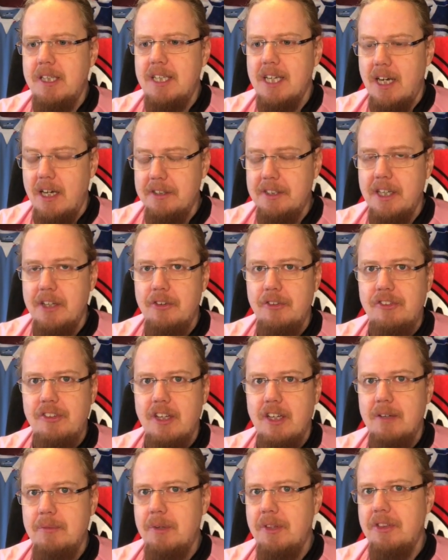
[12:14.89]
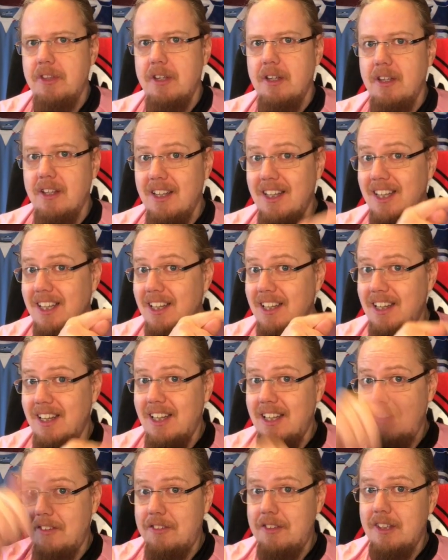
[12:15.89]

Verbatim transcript: Jan Januzaj with a